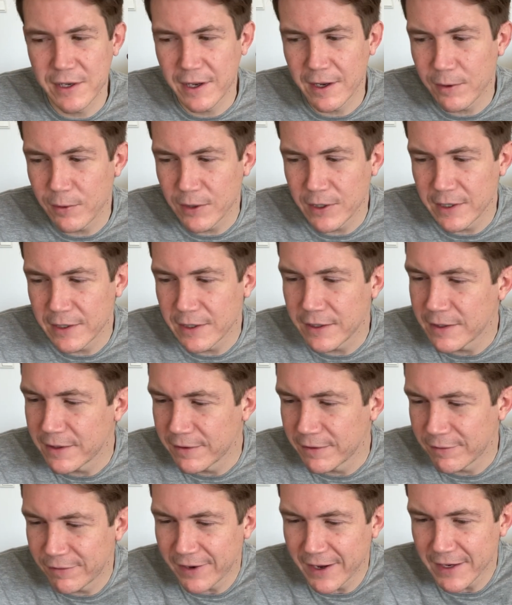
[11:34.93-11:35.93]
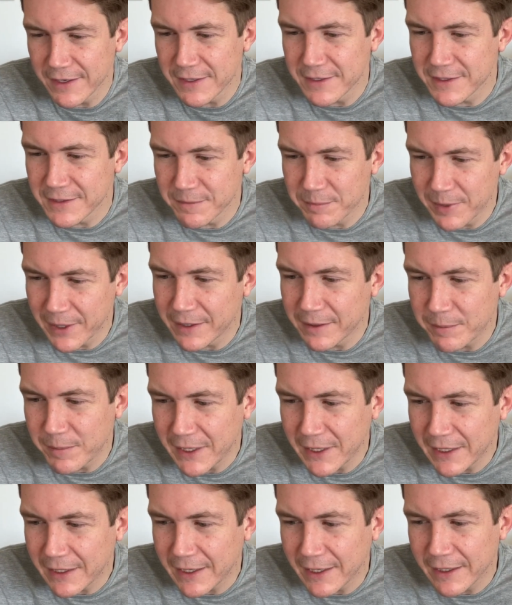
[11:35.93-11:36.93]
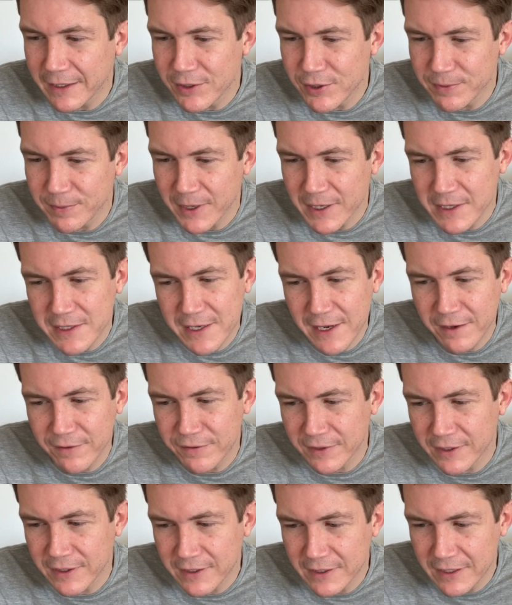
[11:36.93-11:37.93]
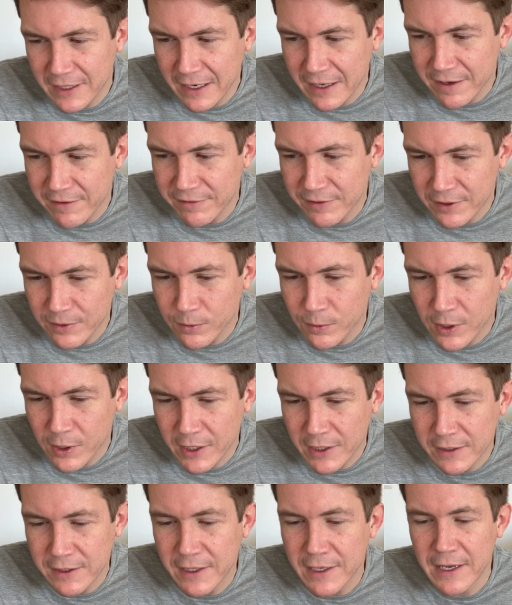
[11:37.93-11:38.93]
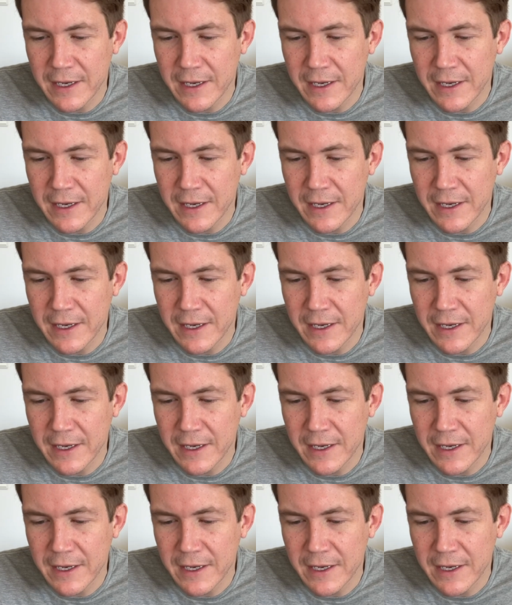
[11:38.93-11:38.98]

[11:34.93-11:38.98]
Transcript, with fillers: I want to find some bigger meaning to myself and life and the world.